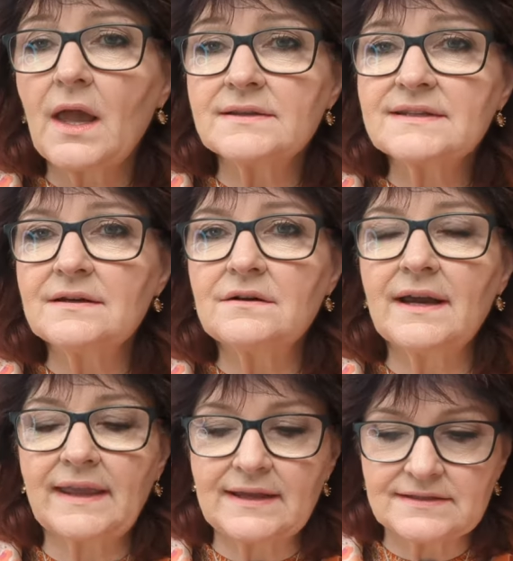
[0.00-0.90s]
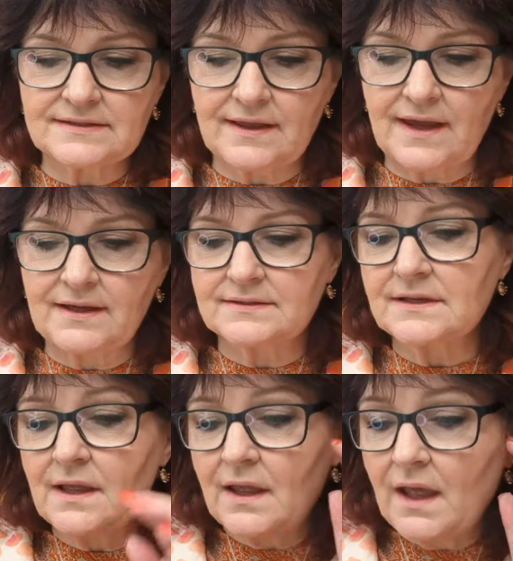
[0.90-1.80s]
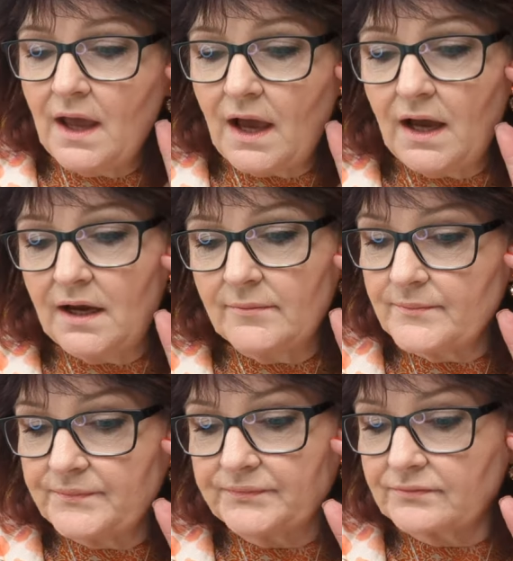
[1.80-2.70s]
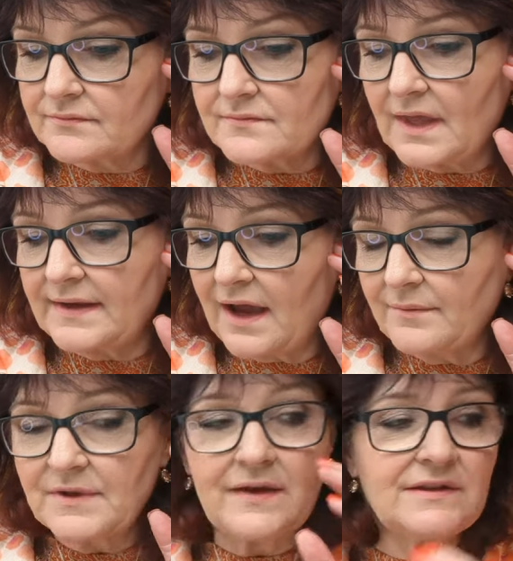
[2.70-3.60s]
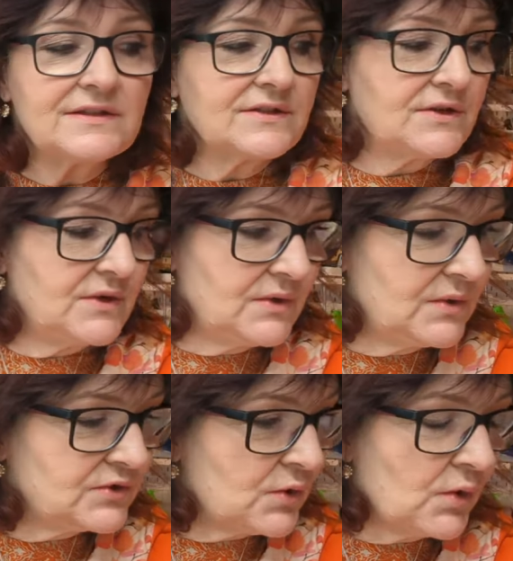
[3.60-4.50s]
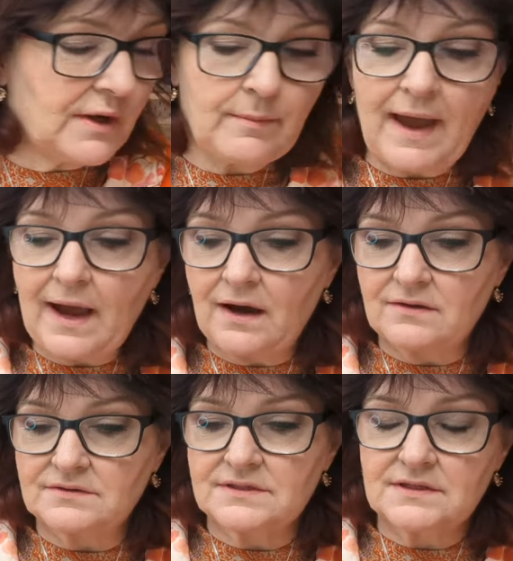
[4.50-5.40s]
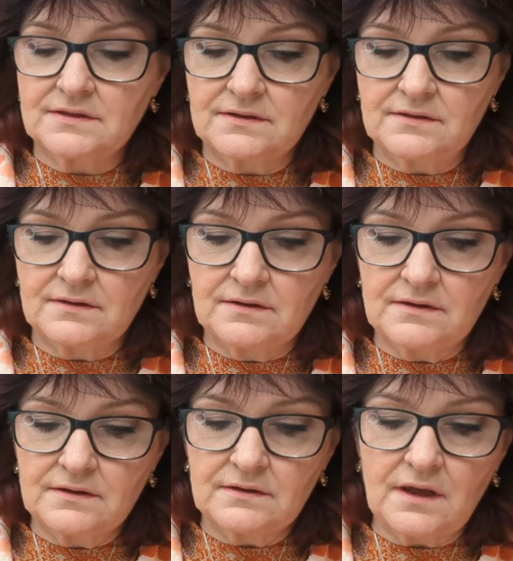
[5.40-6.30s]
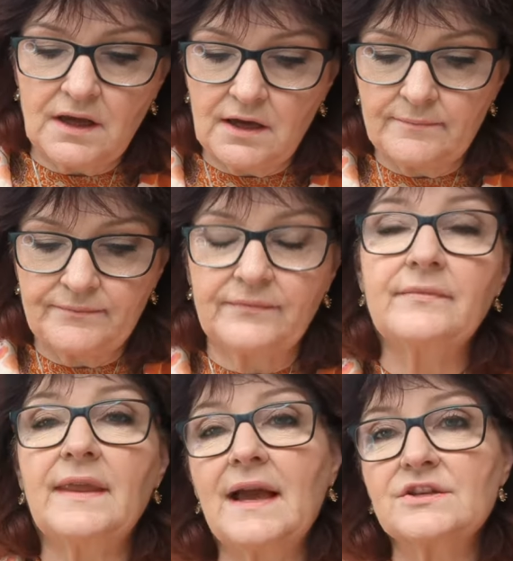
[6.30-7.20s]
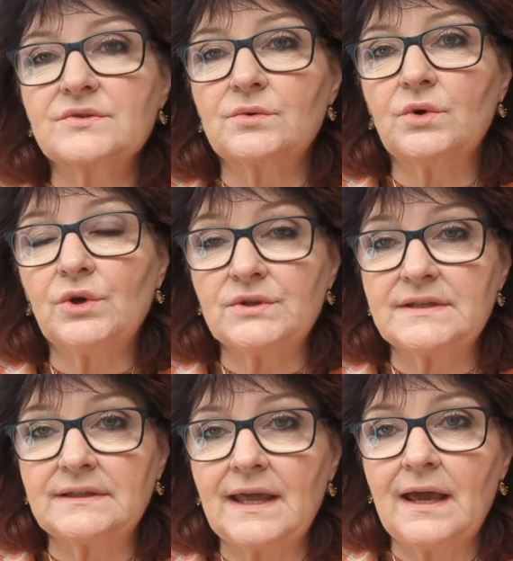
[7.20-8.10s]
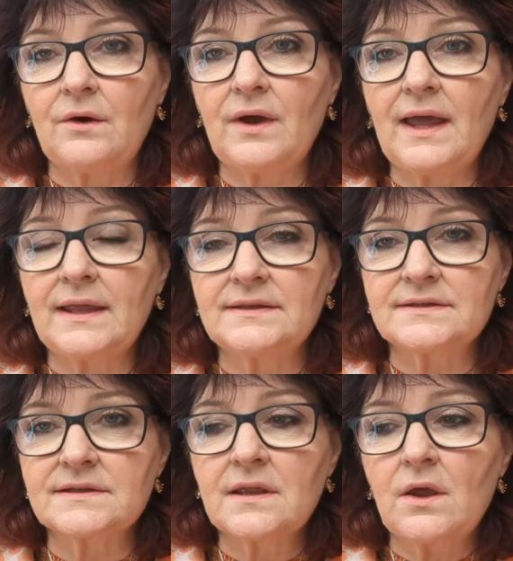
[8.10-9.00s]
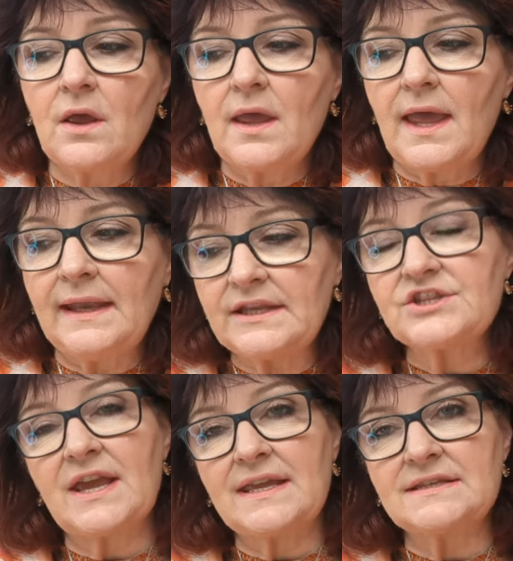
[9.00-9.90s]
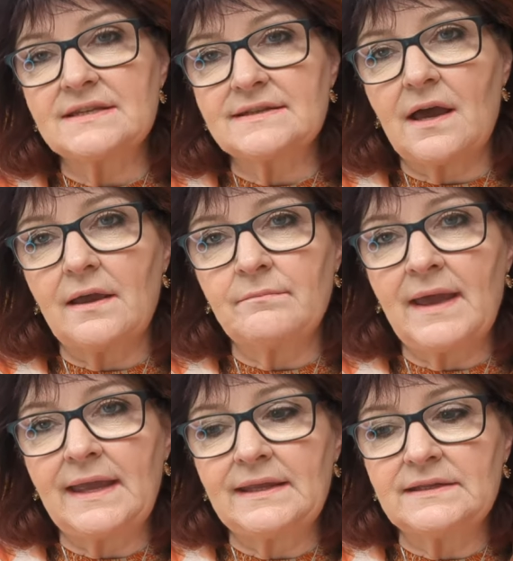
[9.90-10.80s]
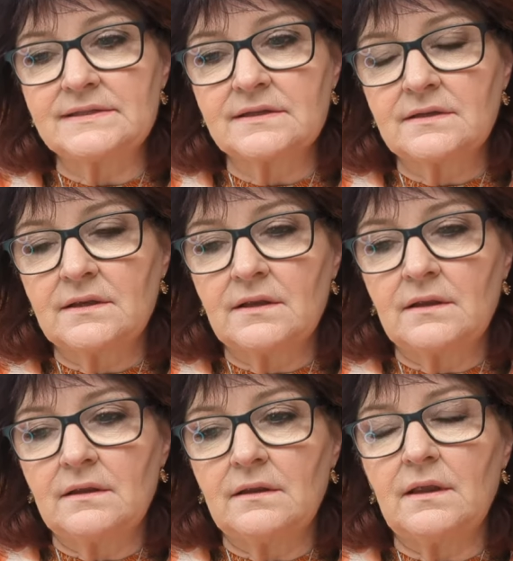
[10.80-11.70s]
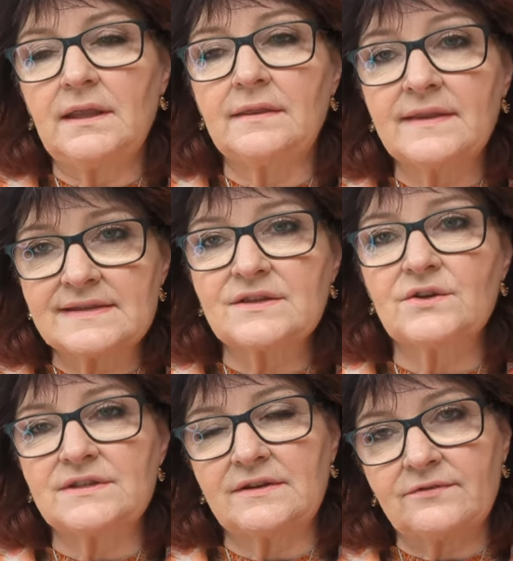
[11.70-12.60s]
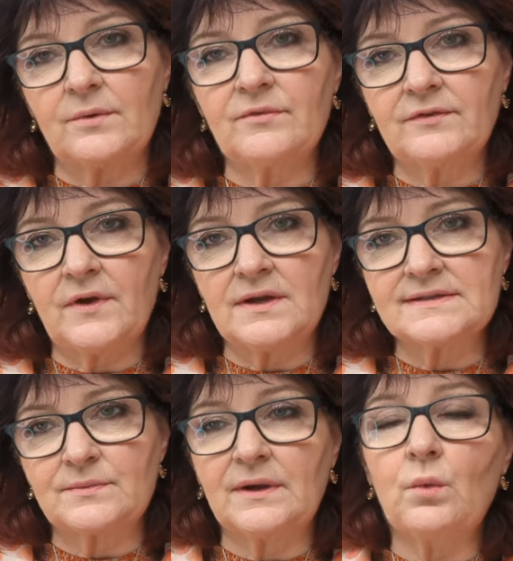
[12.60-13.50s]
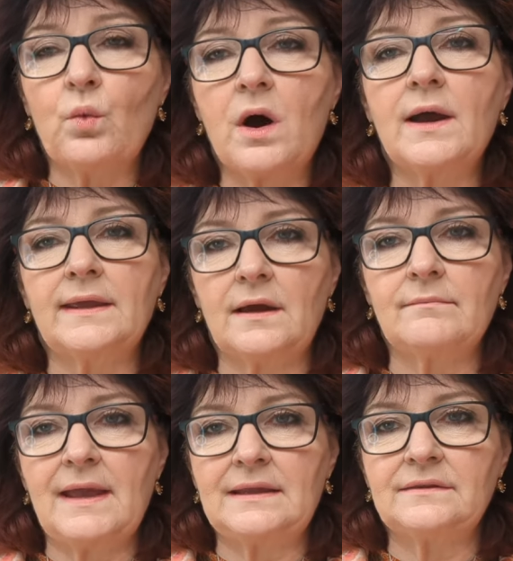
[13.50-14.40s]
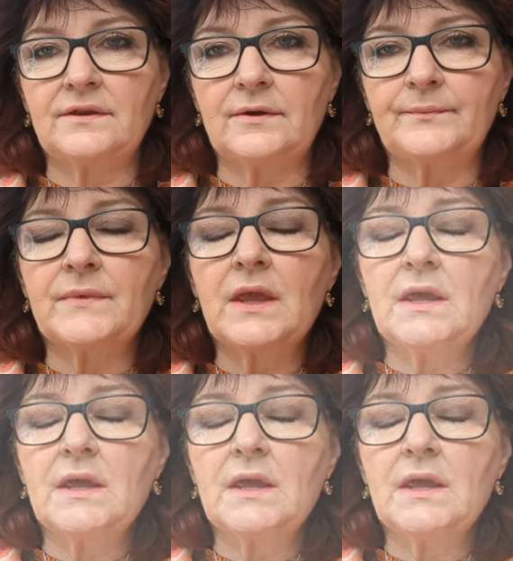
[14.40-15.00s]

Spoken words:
until I get to that. Now I'm going to talk about the actual hoodie now and any changes that I made in this hoodie from the first one and why I made them.